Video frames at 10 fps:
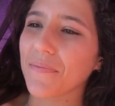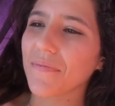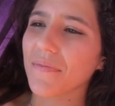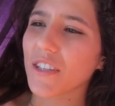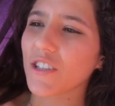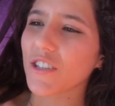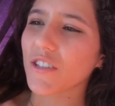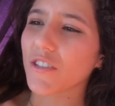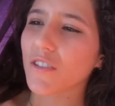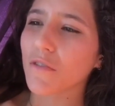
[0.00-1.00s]
and just
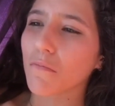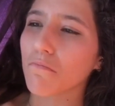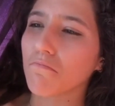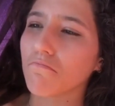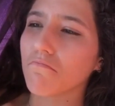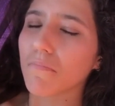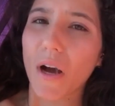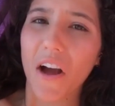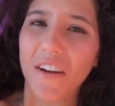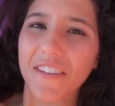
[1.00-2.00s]

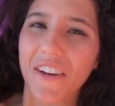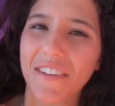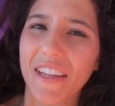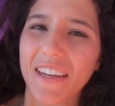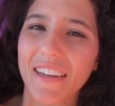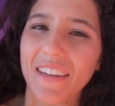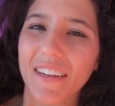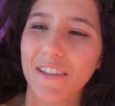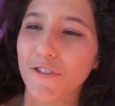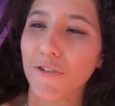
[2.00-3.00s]
bond on, like, the
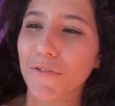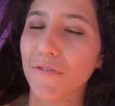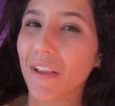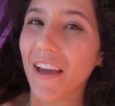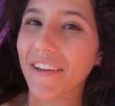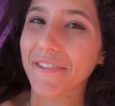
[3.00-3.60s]
truth of life,